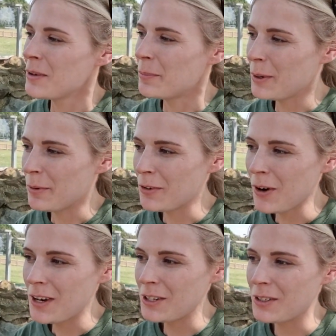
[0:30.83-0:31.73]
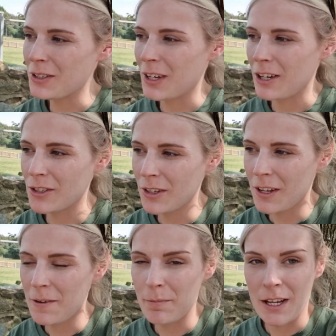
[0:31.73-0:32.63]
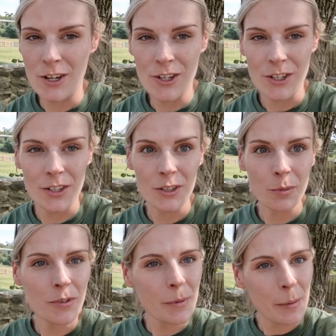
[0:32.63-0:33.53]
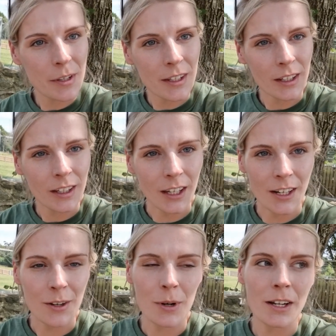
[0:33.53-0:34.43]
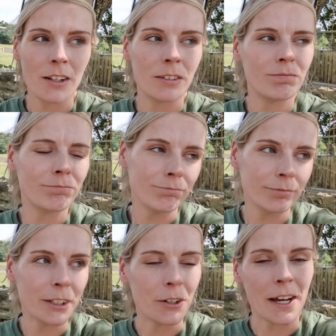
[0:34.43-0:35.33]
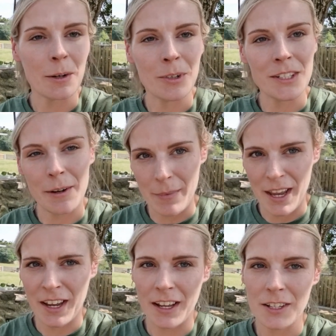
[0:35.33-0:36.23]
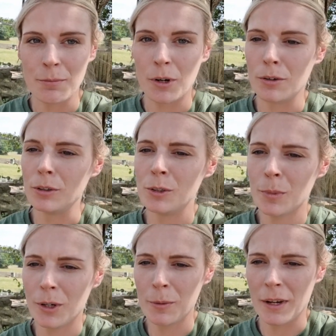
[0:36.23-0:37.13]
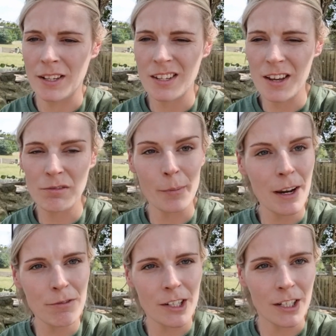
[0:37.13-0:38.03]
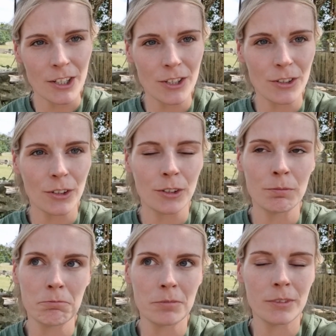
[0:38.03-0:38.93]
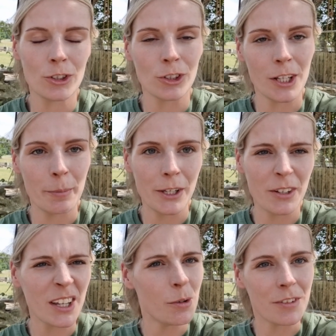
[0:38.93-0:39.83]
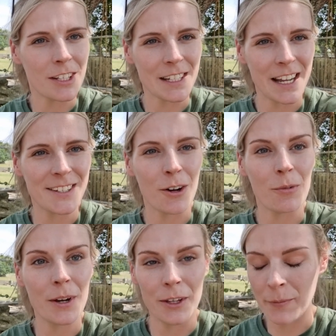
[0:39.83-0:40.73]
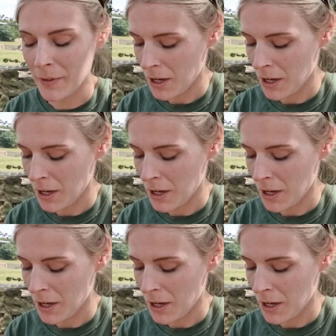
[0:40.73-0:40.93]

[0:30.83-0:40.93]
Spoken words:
But before I do so, I just thought I'd mention, some of you might be thinking, well, you know, animals like meerkats, mongoose, porcupines, they're from Africa, so shouldn't they be okay with this nice hot weather?